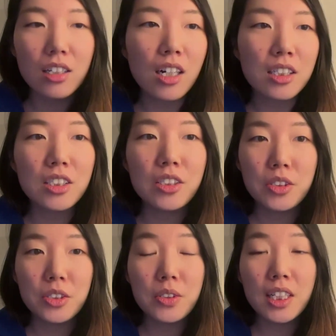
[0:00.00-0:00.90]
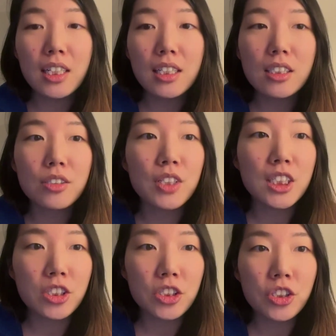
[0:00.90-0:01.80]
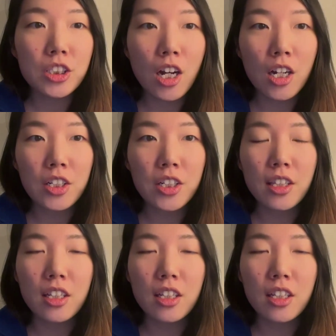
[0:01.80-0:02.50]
Dr. Suzuki is a research scholar